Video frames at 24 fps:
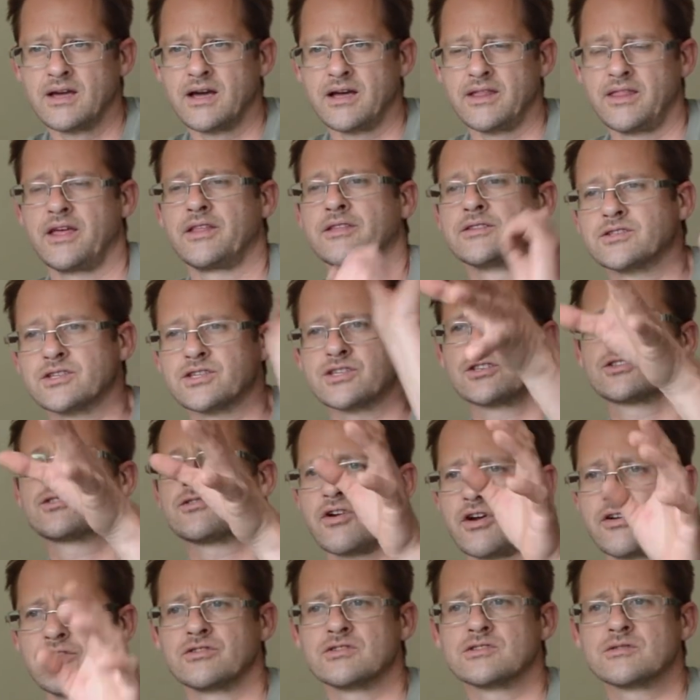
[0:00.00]
and then just
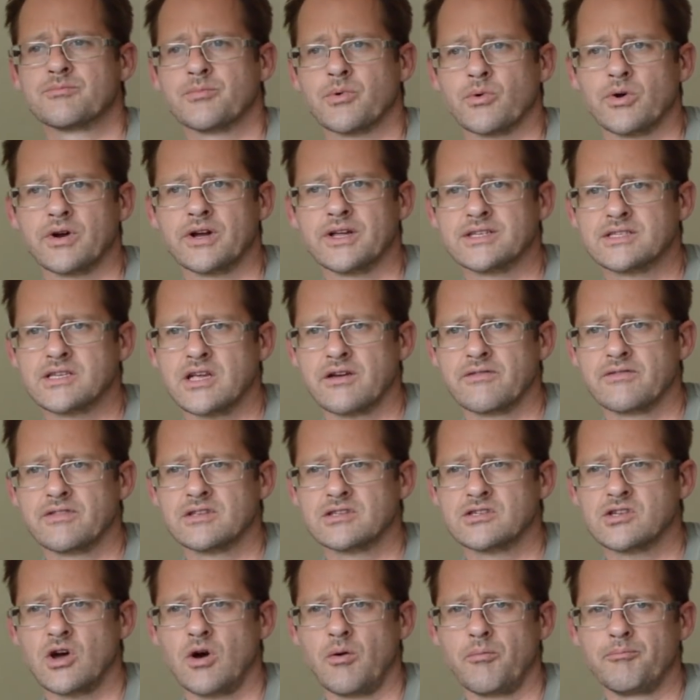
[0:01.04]
thrown some boilies over
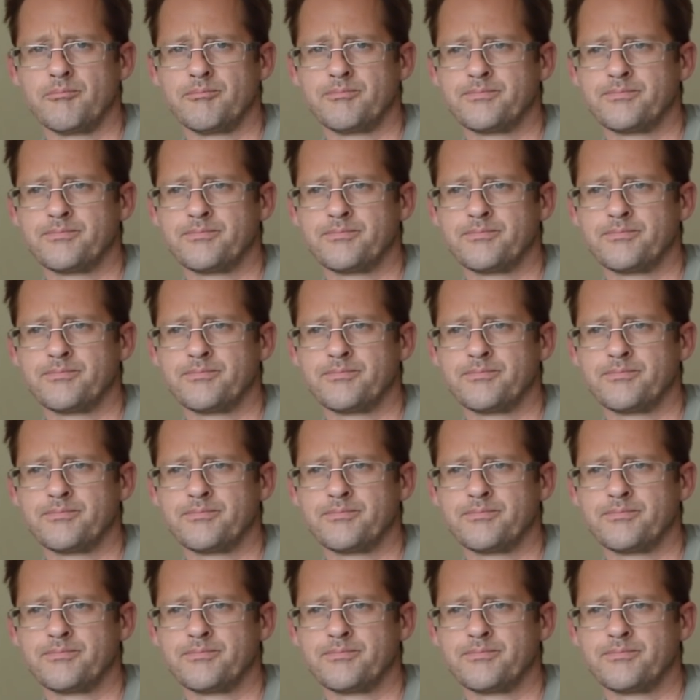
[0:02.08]
the top.